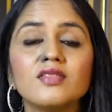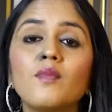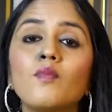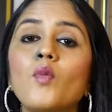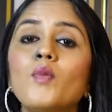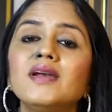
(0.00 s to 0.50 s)
the
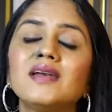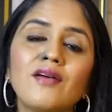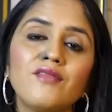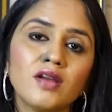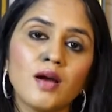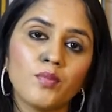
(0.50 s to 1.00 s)
moment
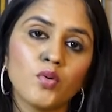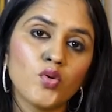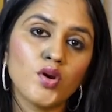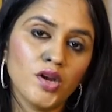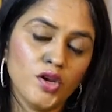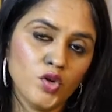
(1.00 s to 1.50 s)
I will
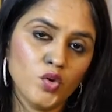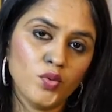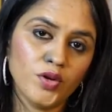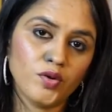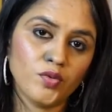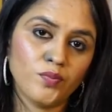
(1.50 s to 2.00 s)
upload a new
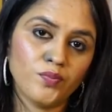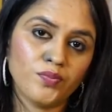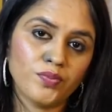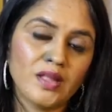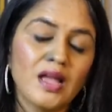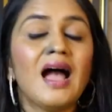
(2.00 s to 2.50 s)
video.
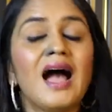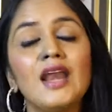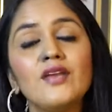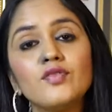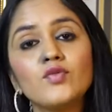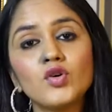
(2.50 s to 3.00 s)

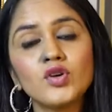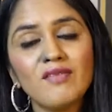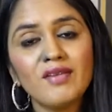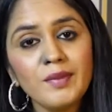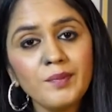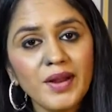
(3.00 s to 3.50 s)
And if you want to
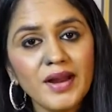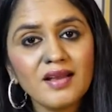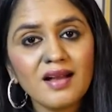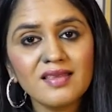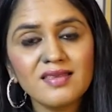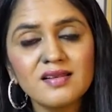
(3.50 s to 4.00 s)
have any
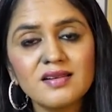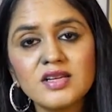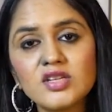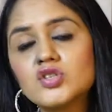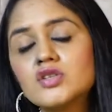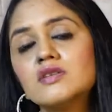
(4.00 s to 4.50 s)
paid
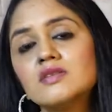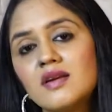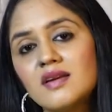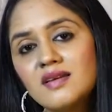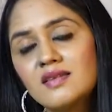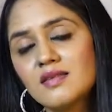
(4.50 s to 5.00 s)
consultation,
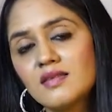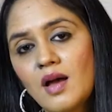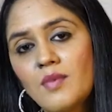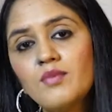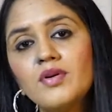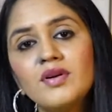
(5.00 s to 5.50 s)
the
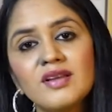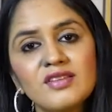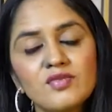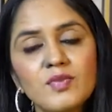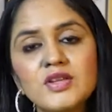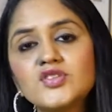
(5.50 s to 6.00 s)
number
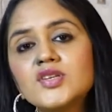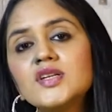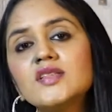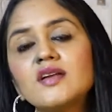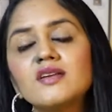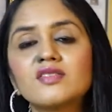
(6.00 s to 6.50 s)
is mentioned
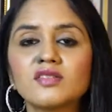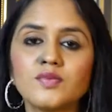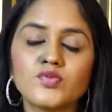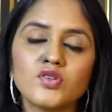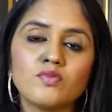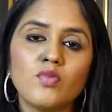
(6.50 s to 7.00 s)
in the
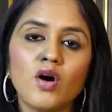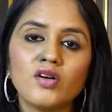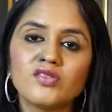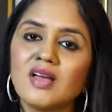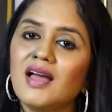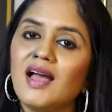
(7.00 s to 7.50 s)
description
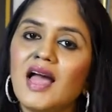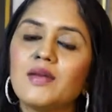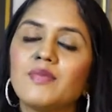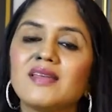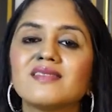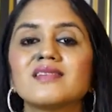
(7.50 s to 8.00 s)
box
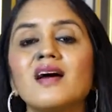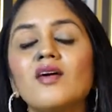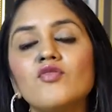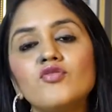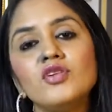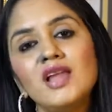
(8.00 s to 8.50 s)
and my
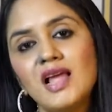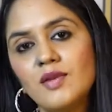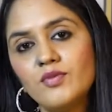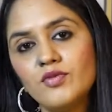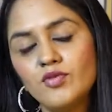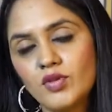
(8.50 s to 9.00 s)
staff will
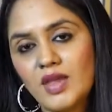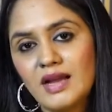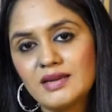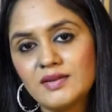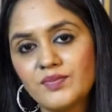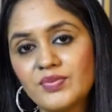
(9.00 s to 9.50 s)
help you for
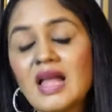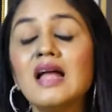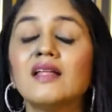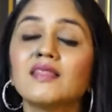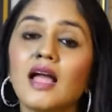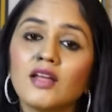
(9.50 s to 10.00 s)
that.
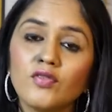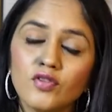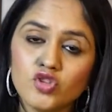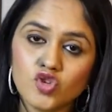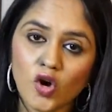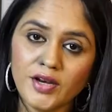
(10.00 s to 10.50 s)
Thank you
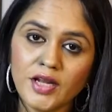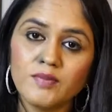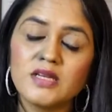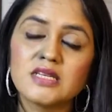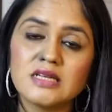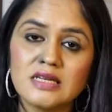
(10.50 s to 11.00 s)
for joining
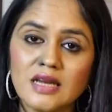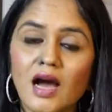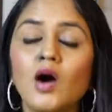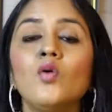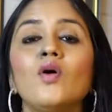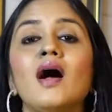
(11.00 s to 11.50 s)
me till
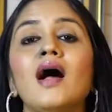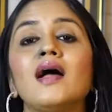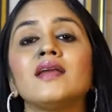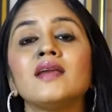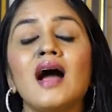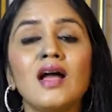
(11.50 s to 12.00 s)
now,
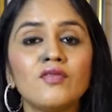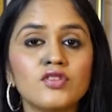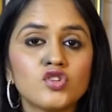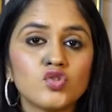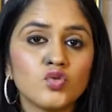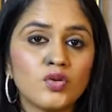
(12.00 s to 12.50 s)
and I
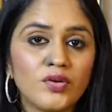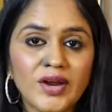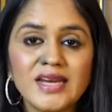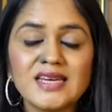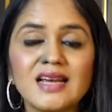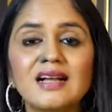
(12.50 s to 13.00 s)
wish you
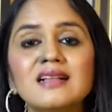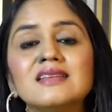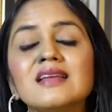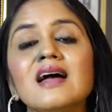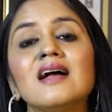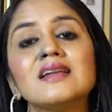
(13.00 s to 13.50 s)
great
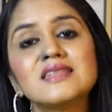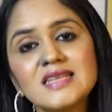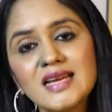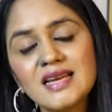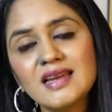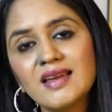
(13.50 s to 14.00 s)
health.
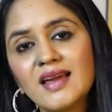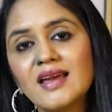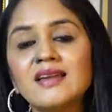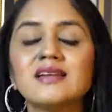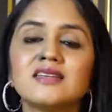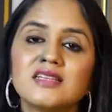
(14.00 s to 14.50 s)
Take
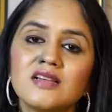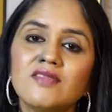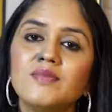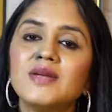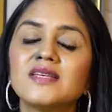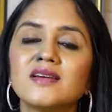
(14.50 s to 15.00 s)
care till
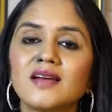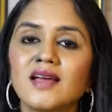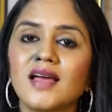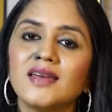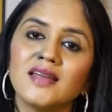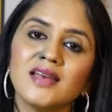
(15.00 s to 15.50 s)
we meet
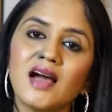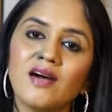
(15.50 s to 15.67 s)
again in